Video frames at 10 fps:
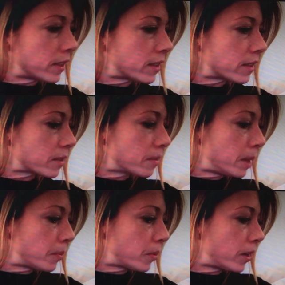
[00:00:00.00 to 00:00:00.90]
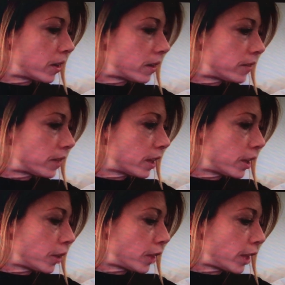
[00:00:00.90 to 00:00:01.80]
because that's the main point of
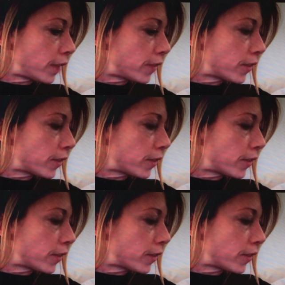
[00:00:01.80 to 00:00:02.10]
telling you this.